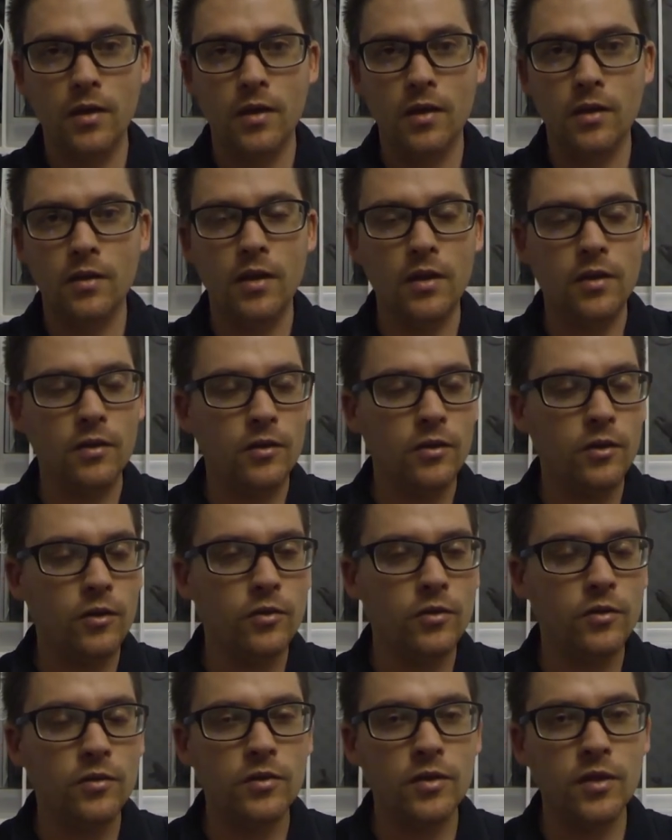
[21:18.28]
that
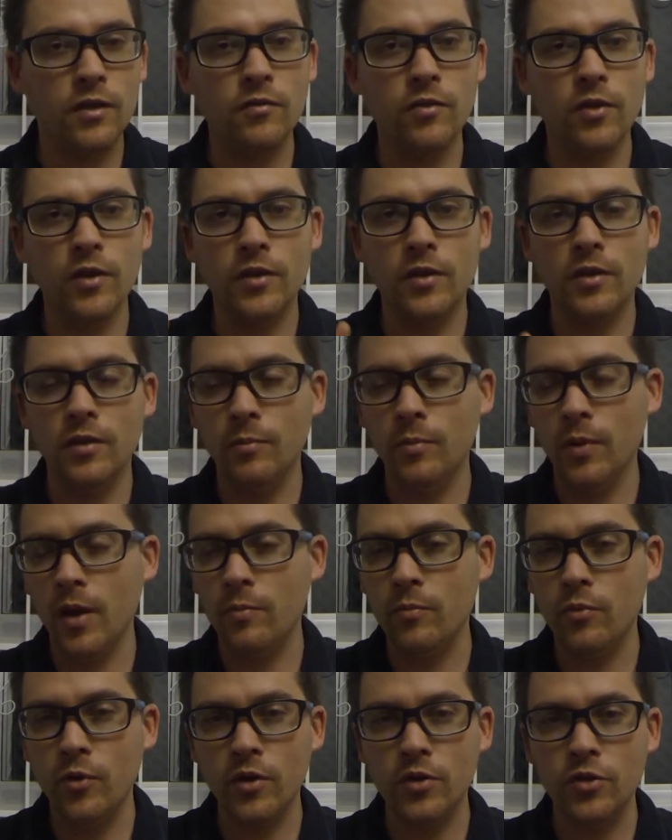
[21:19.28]
included stuff like the
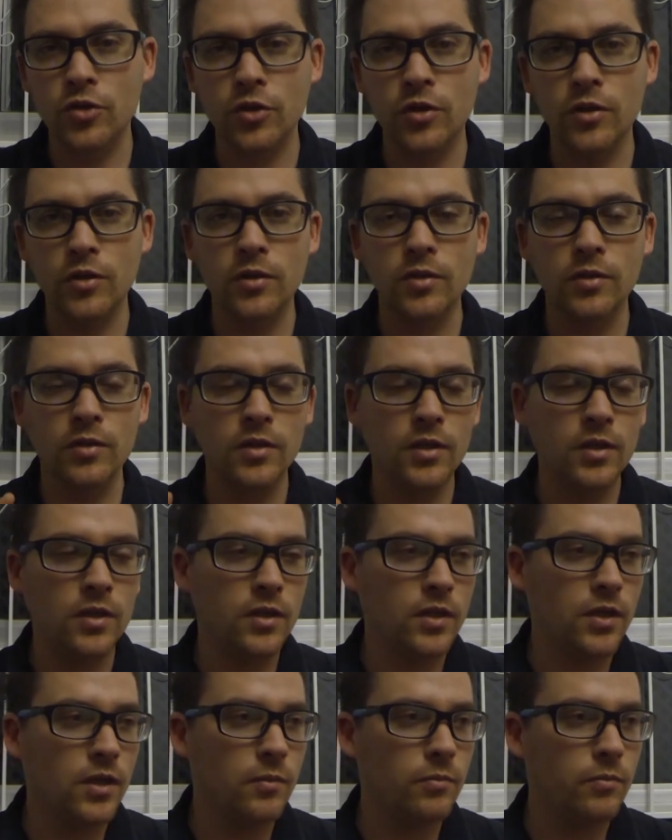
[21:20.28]
blood pressure,
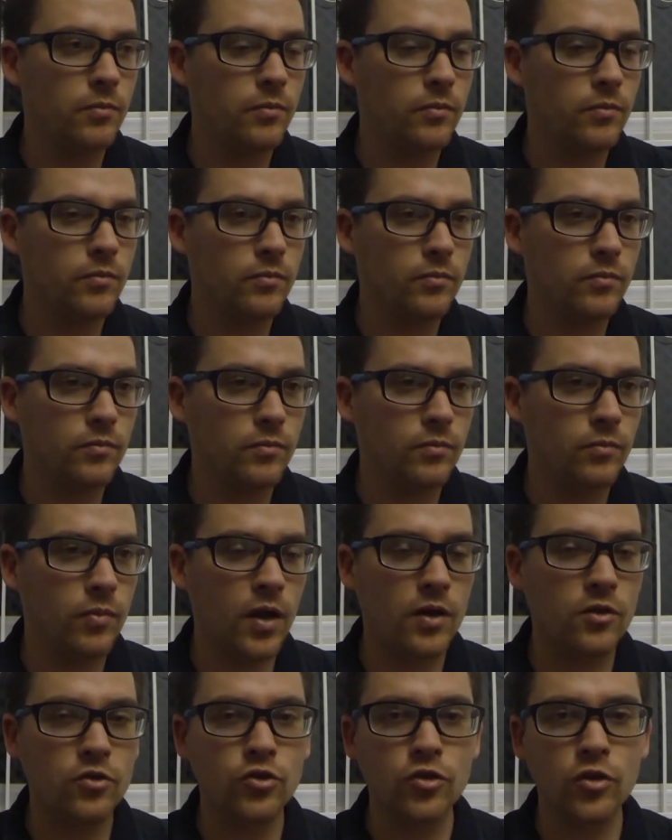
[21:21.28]
the um,
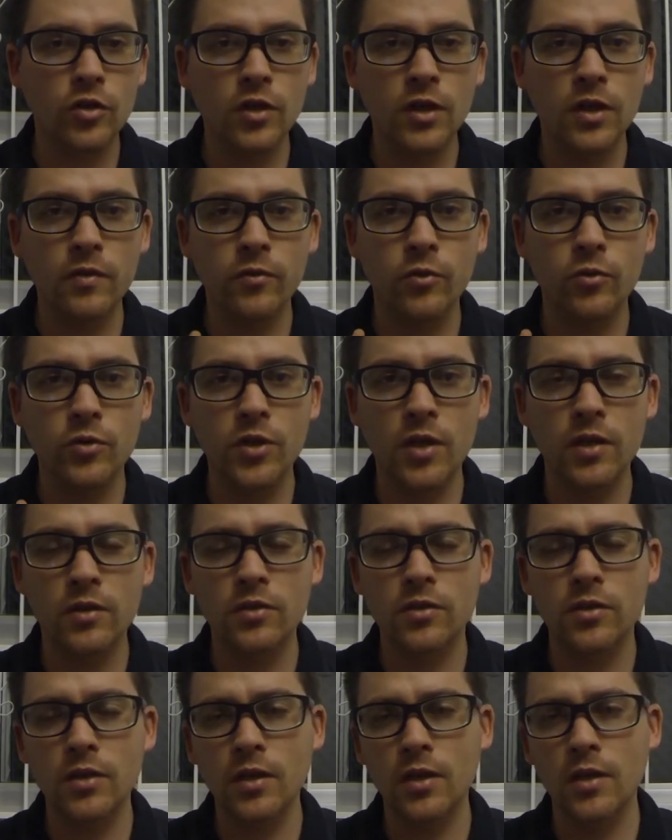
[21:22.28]
blood sugar level
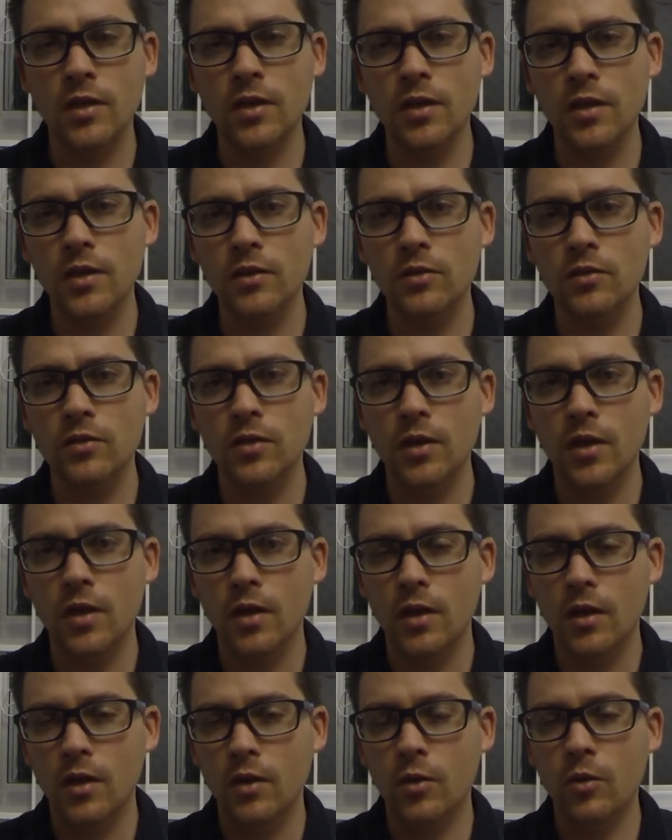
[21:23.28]
testing kits,
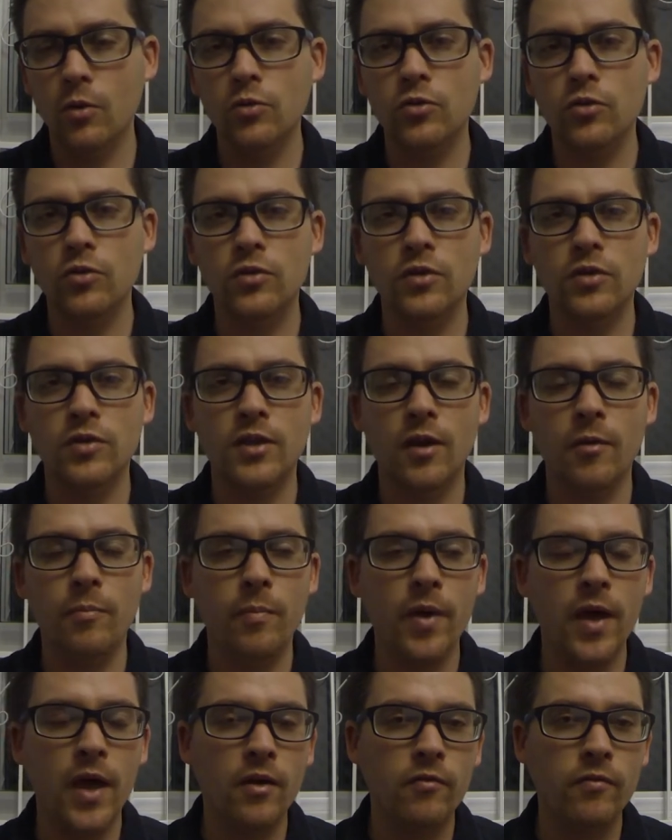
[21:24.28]
all sorts of stuff,
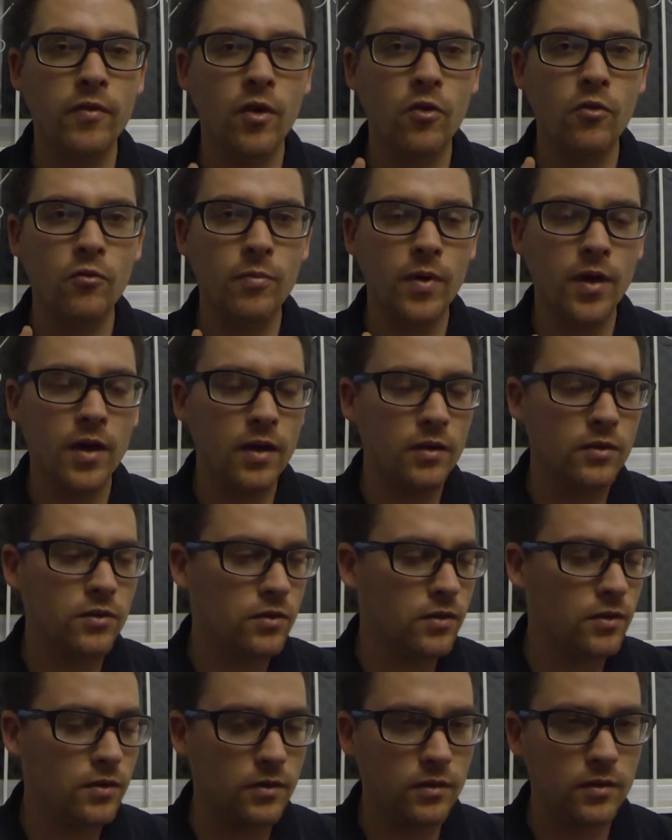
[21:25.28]
bag valve mask,
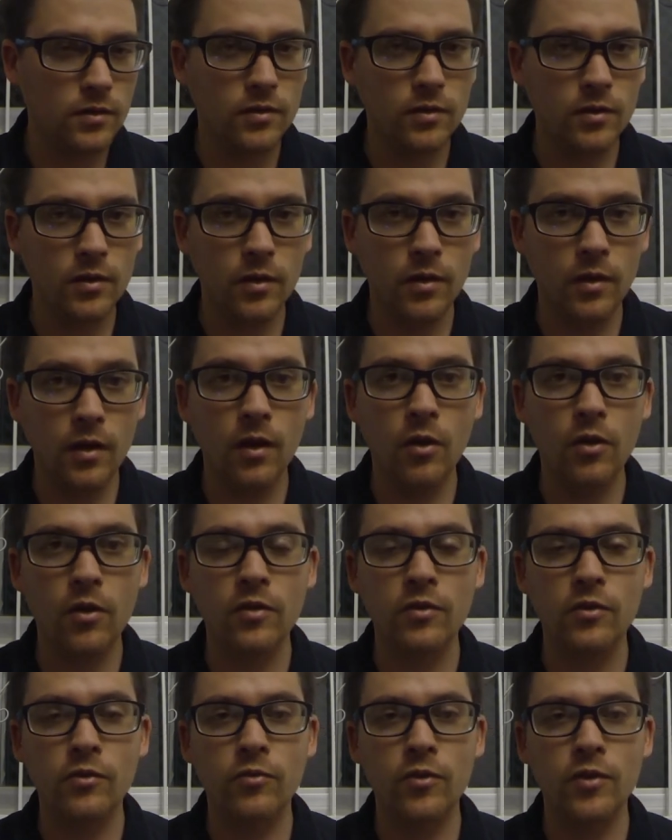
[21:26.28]
a lot
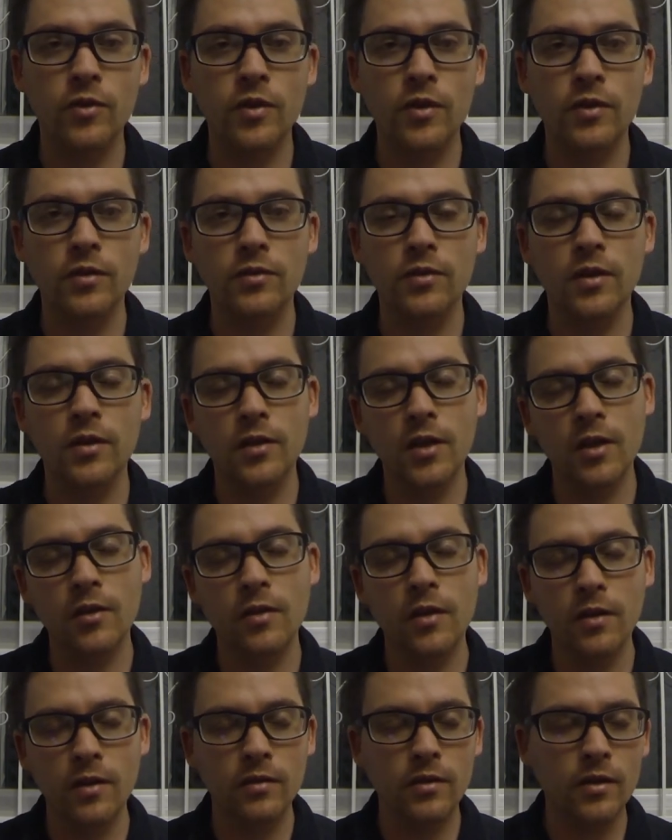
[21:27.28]
of different things. At that,
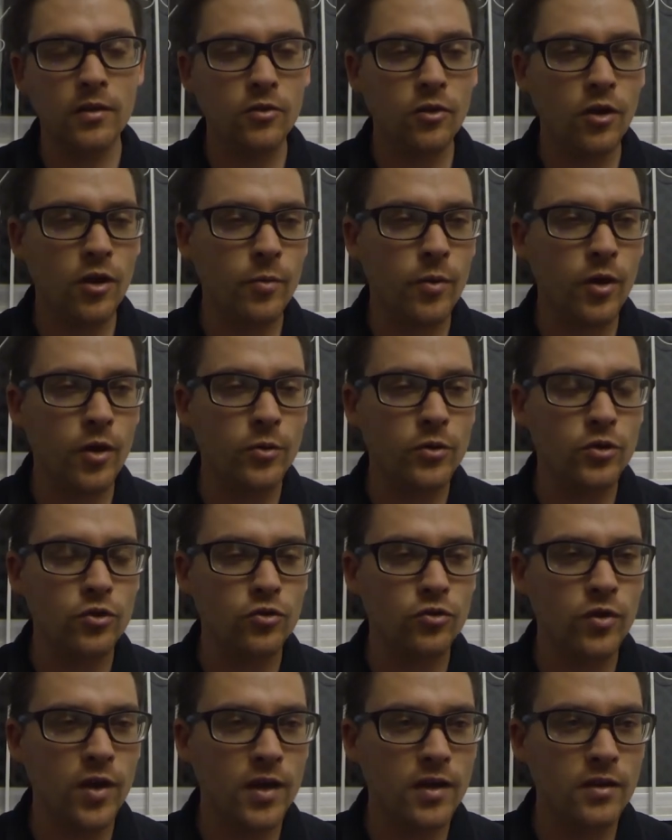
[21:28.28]
at that time, I was
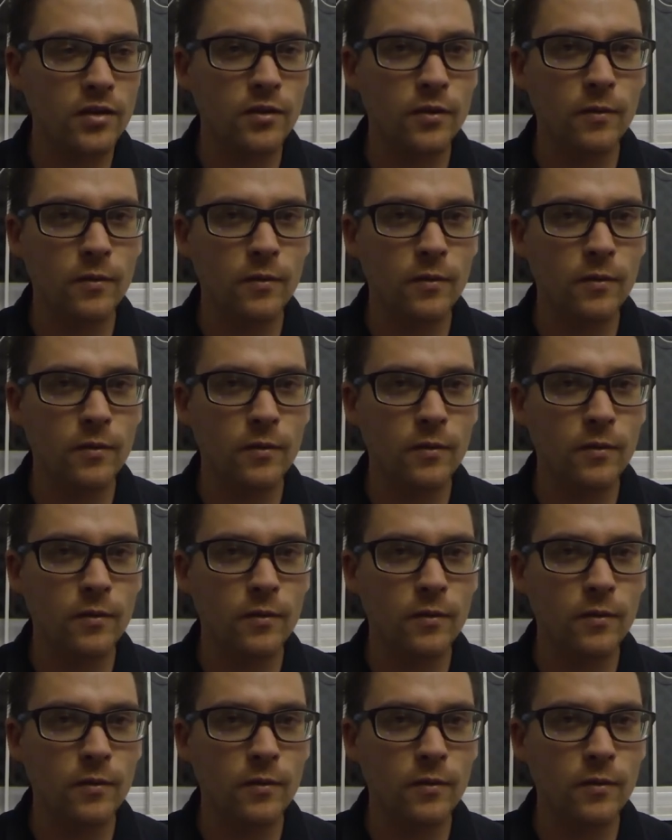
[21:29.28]
trained